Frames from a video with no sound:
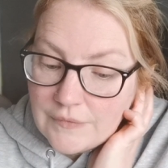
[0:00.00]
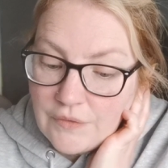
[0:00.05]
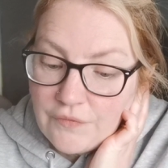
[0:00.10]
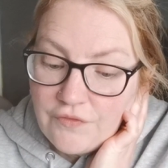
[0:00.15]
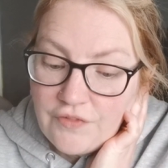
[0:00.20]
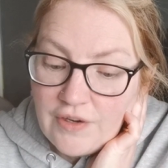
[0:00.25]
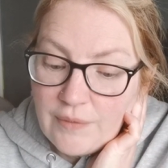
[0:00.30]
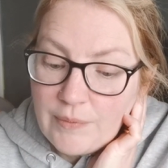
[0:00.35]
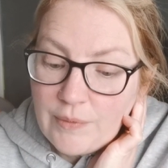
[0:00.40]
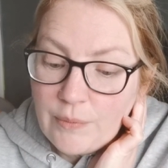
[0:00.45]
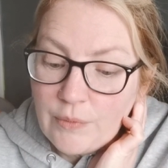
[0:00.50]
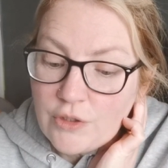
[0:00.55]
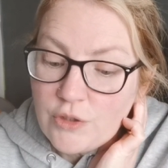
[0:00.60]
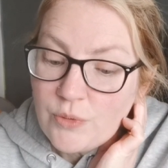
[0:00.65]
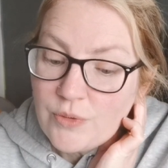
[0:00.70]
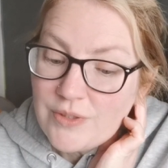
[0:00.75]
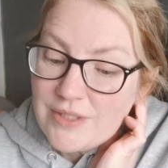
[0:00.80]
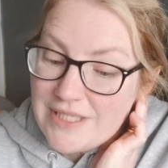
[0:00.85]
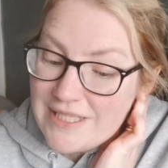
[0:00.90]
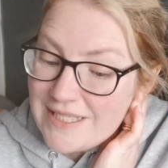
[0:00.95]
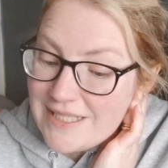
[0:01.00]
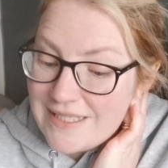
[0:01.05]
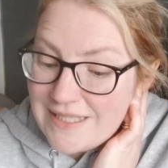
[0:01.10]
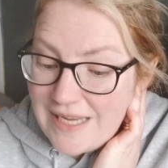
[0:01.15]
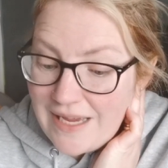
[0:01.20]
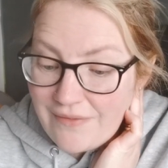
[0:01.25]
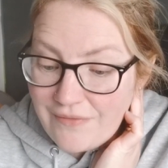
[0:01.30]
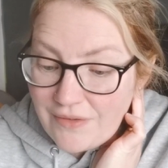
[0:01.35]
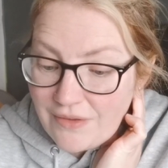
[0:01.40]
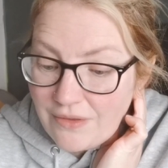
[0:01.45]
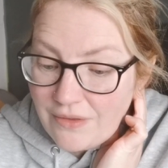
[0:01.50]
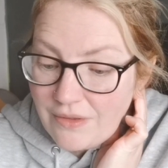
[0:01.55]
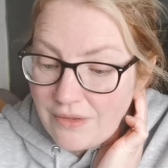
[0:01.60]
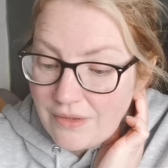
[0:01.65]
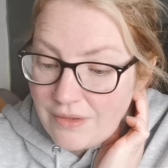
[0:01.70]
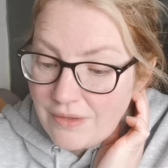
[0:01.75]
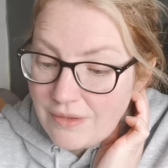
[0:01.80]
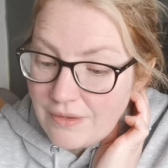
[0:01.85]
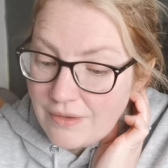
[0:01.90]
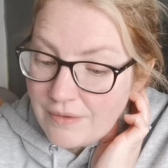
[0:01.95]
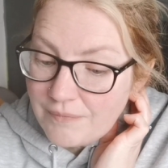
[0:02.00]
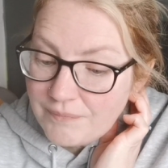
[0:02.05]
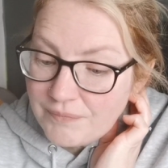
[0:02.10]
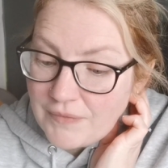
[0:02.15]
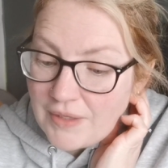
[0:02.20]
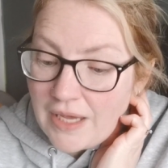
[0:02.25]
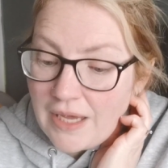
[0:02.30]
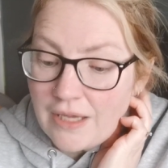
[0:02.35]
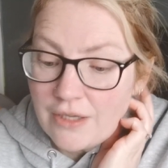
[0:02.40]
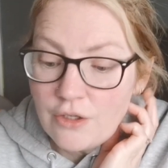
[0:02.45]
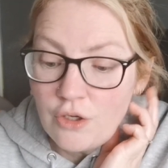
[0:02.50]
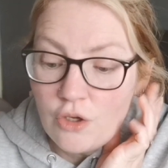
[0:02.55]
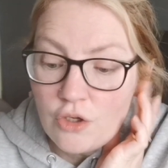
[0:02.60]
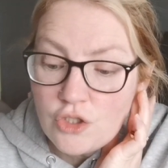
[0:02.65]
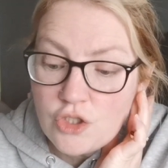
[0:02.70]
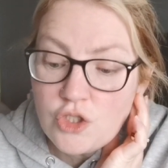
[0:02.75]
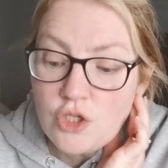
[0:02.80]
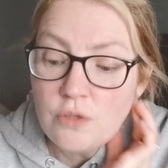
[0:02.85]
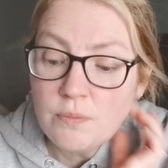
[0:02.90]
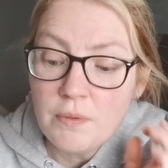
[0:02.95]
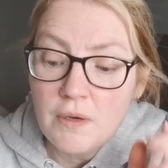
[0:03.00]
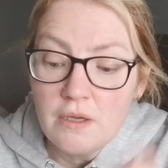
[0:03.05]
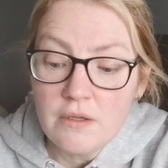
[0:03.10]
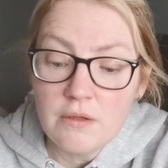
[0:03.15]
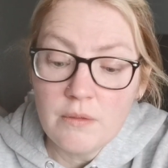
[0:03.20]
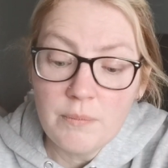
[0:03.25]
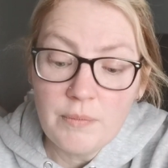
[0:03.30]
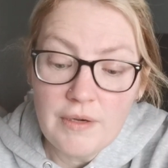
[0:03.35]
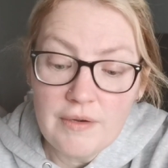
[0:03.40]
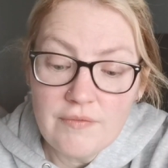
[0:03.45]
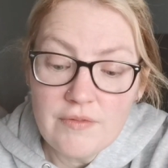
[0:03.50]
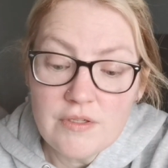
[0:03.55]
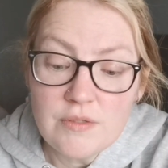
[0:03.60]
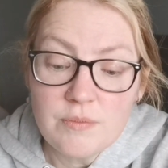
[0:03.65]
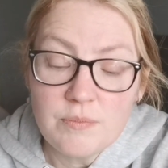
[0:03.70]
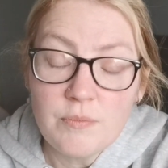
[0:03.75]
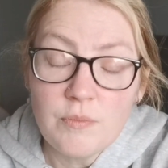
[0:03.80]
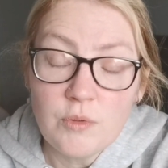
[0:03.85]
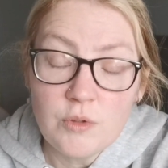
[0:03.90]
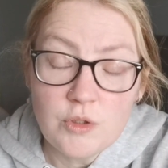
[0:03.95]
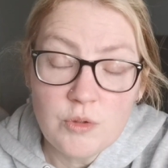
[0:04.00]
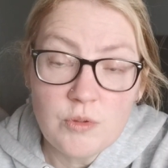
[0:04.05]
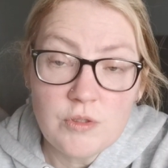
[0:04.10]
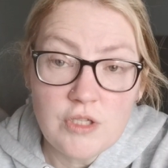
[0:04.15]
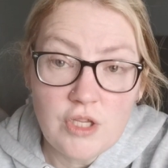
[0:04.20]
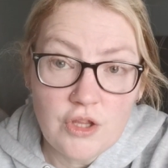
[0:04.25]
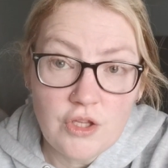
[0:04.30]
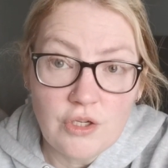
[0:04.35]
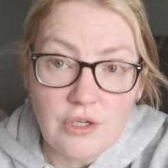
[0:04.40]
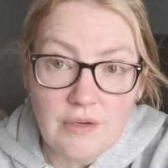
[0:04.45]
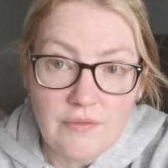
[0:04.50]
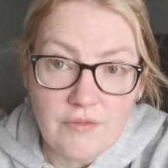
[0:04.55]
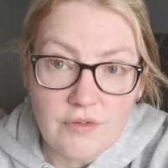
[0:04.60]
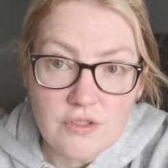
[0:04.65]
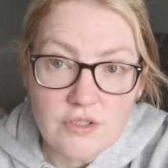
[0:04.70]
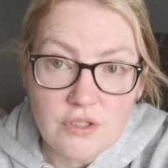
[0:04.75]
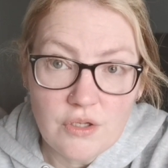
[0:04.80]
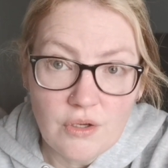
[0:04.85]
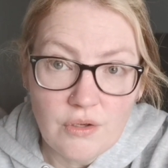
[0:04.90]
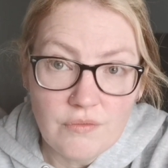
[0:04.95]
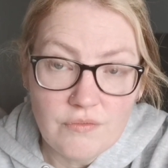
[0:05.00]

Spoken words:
in February, which was the 7th, I had lost 2 pound the previous, which was the 31st